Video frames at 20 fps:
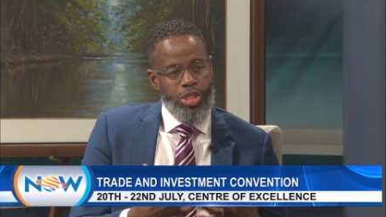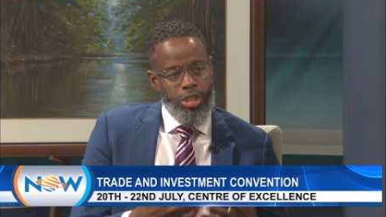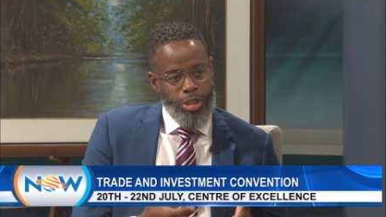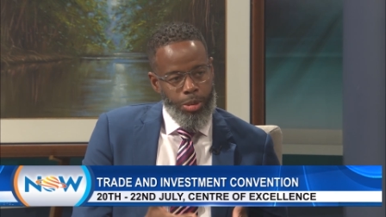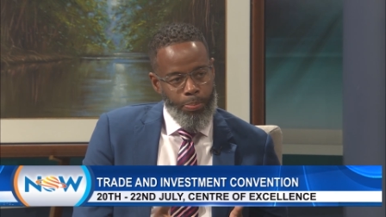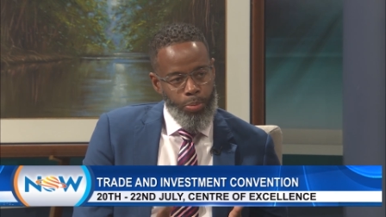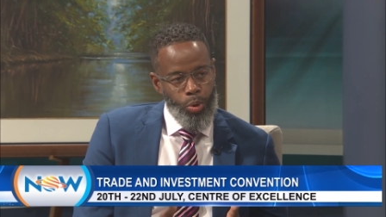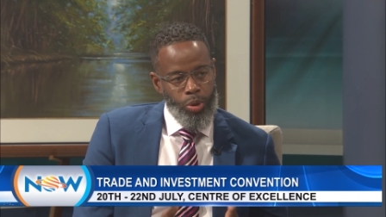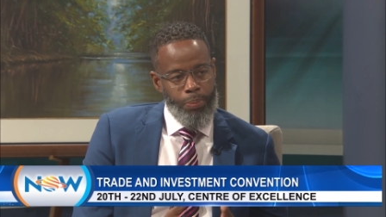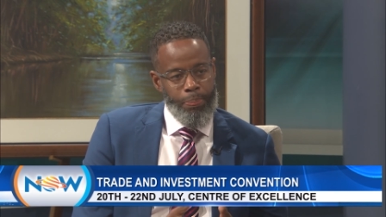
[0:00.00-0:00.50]
and
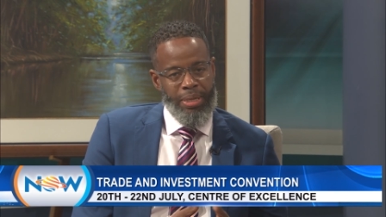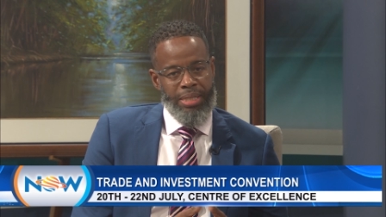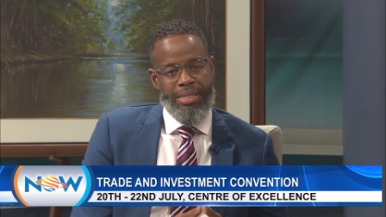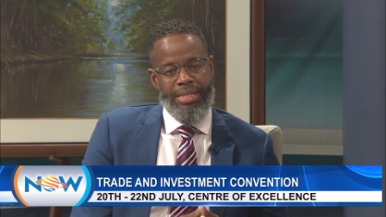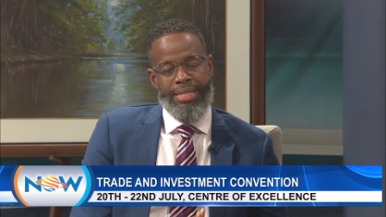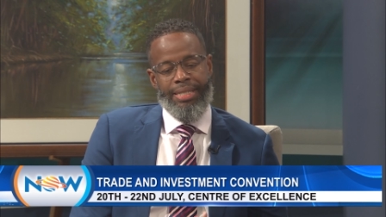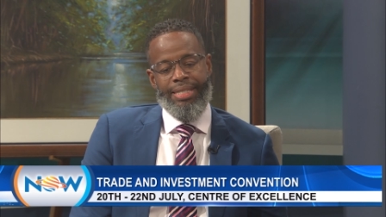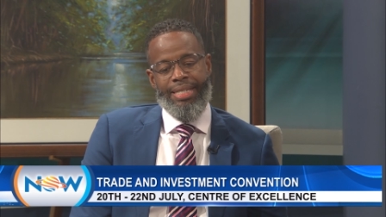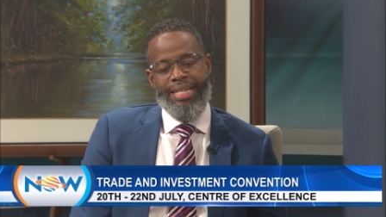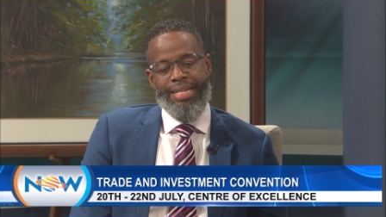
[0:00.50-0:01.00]
to support
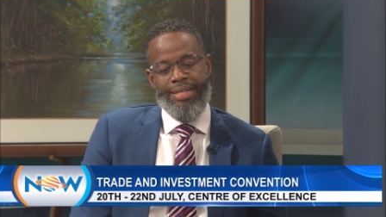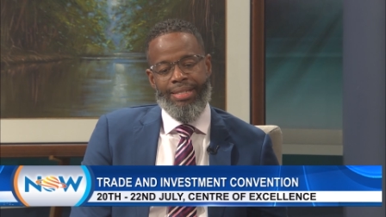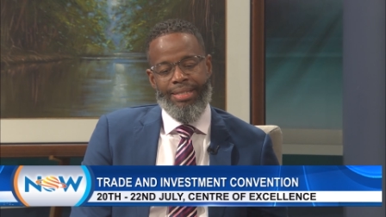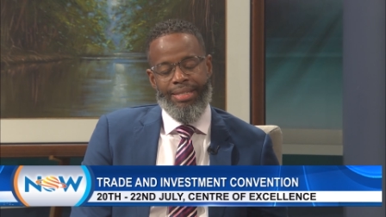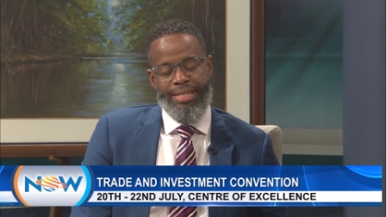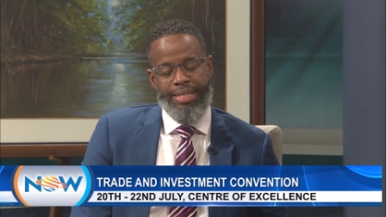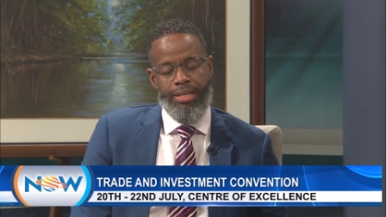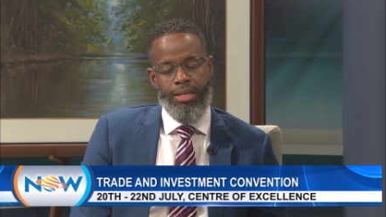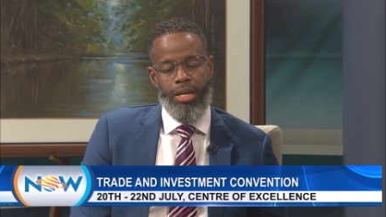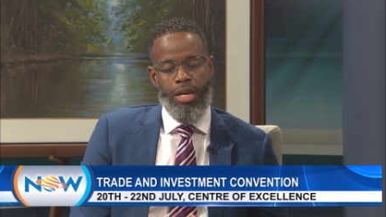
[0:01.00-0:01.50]
business
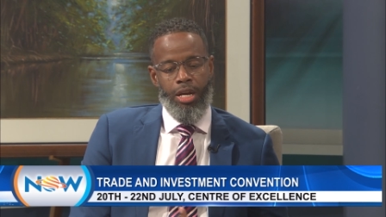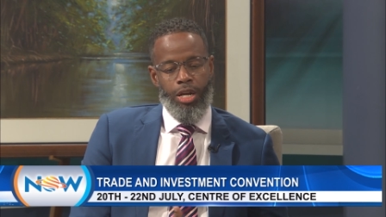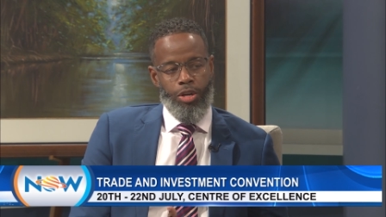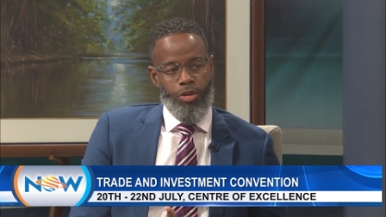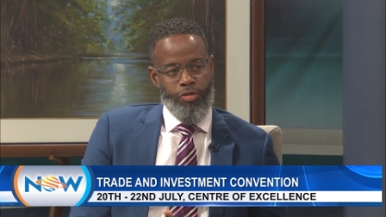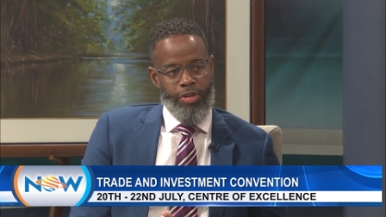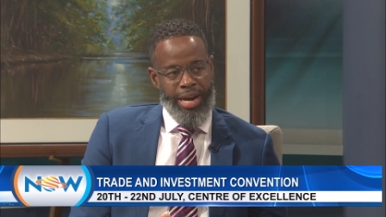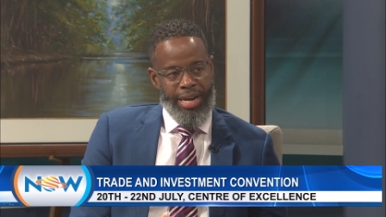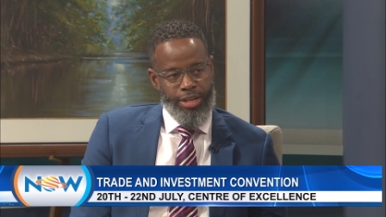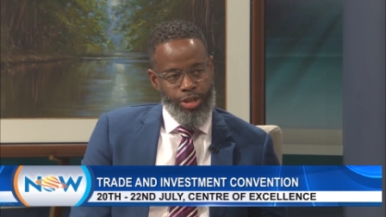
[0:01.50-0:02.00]
TNT
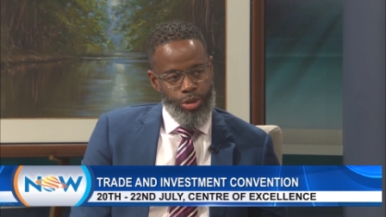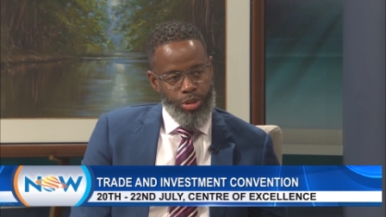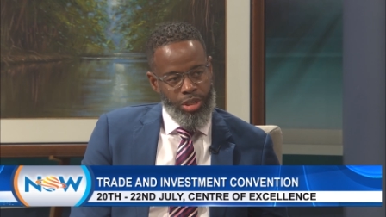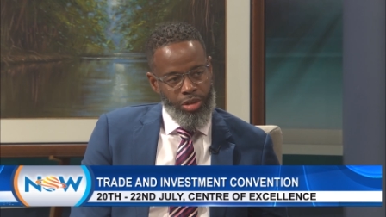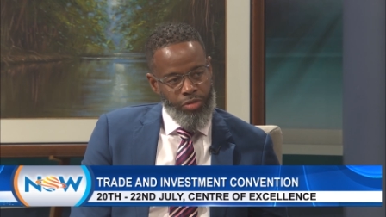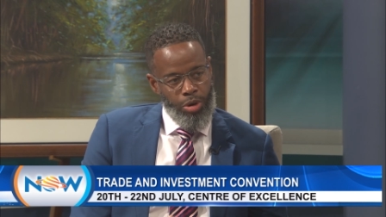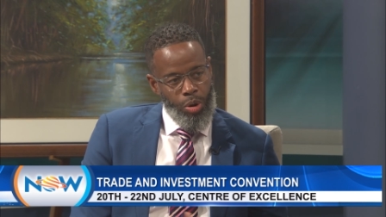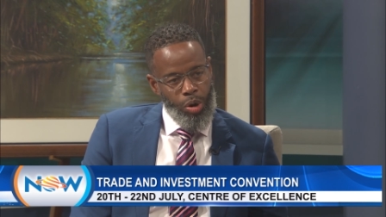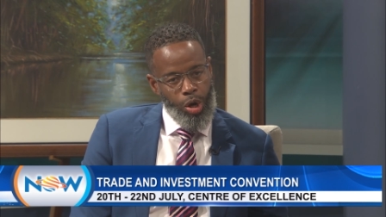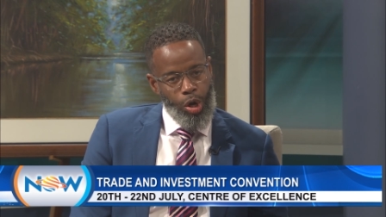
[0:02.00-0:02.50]
via the
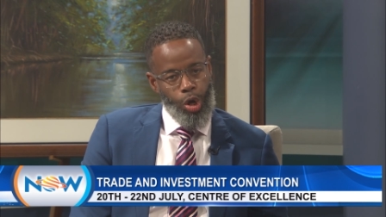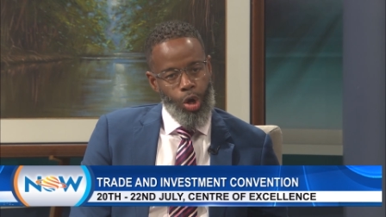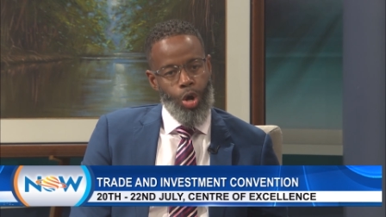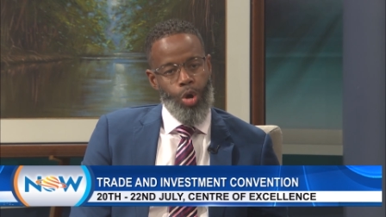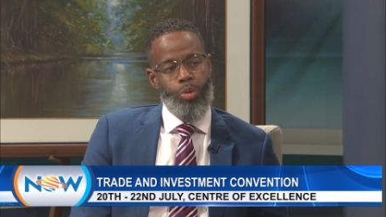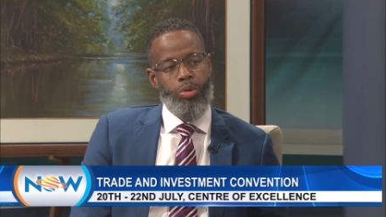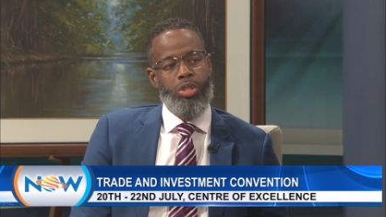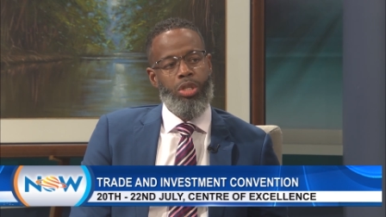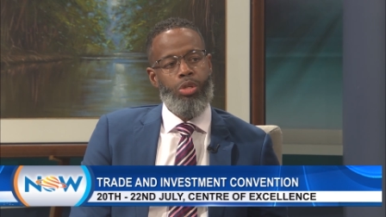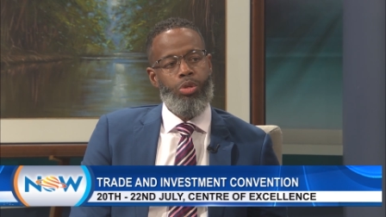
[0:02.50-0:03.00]
use of our
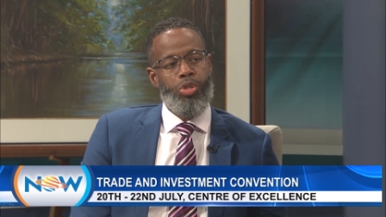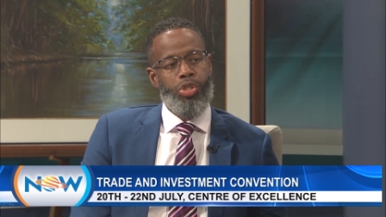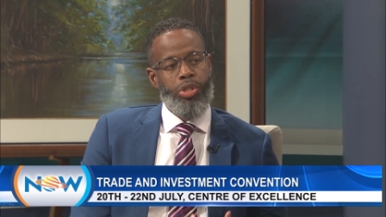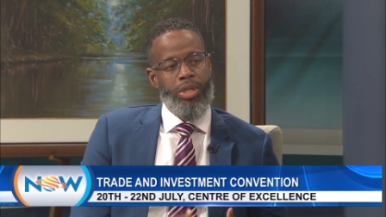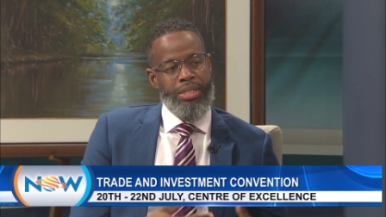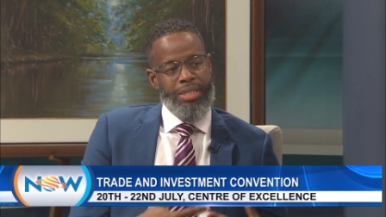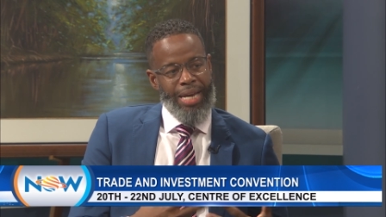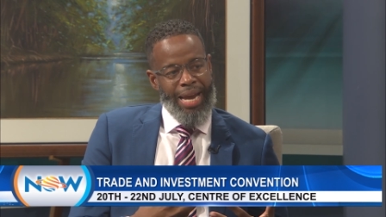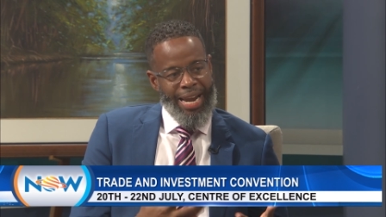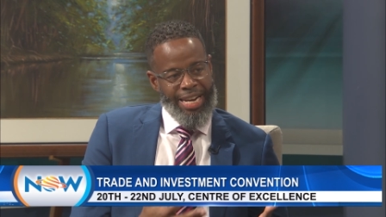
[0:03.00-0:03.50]
cloud
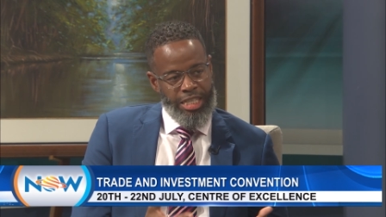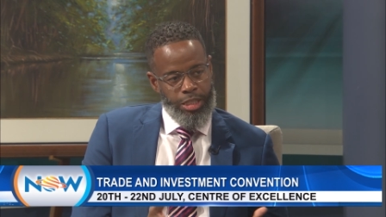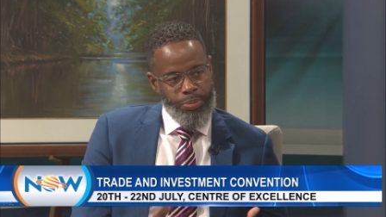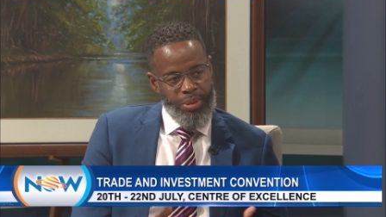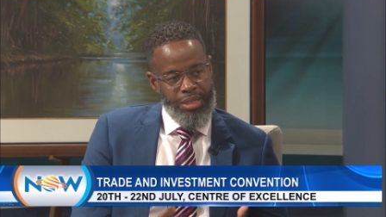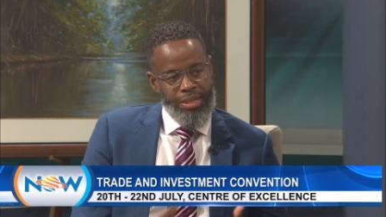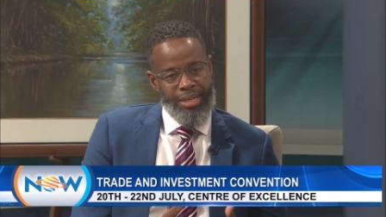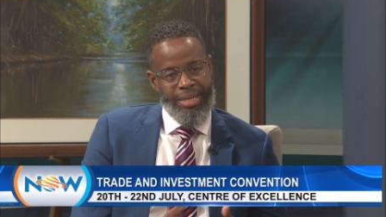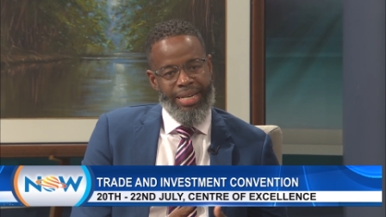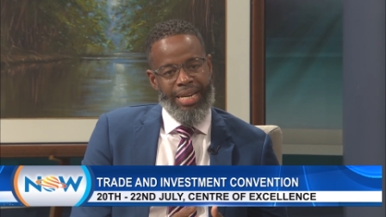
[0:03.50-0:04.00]
solutions
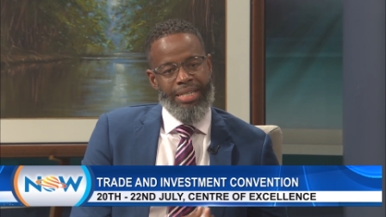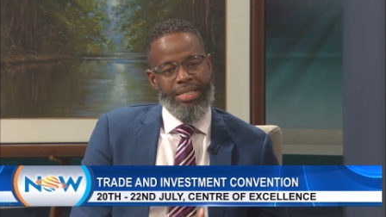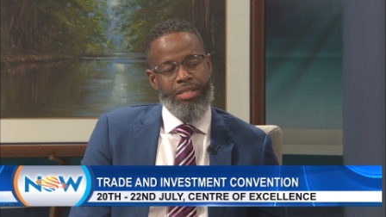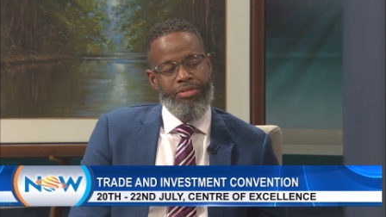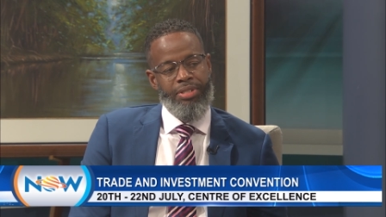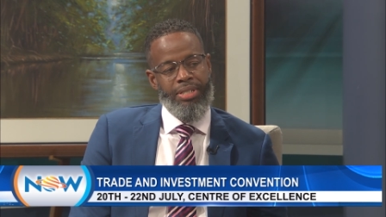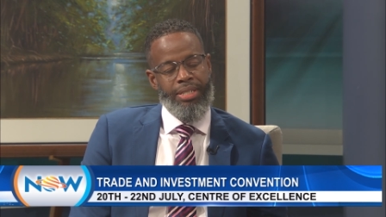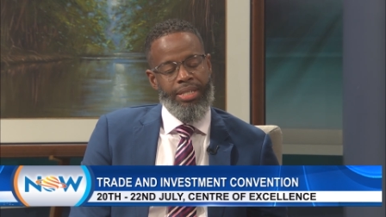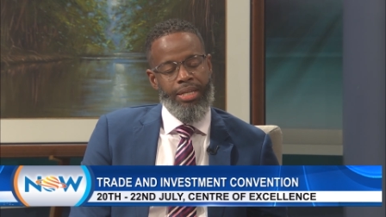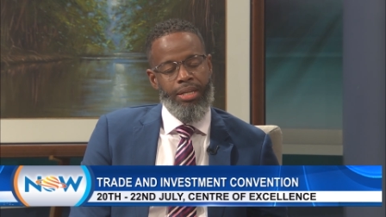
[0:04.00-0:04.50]
high-speed
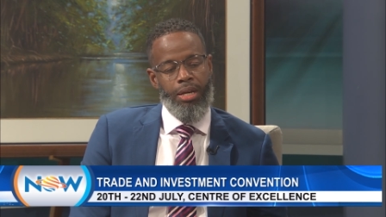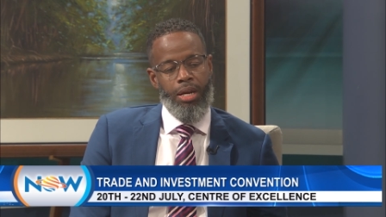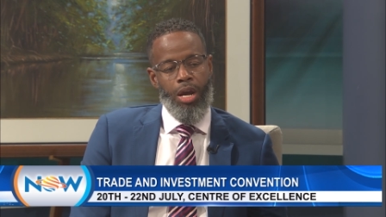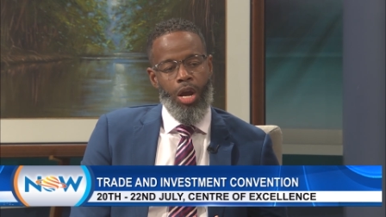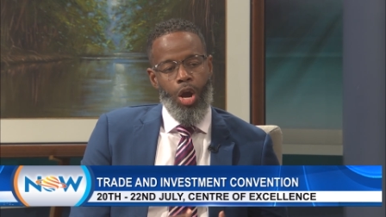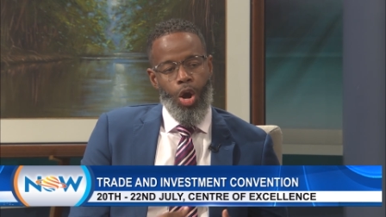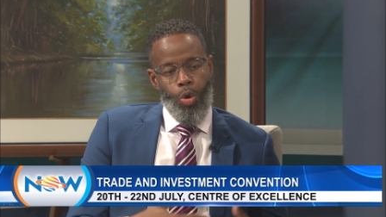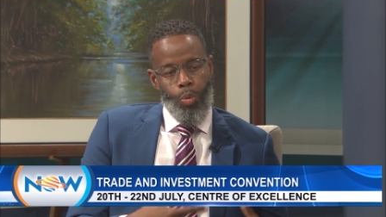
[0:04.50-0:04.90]
connectivity,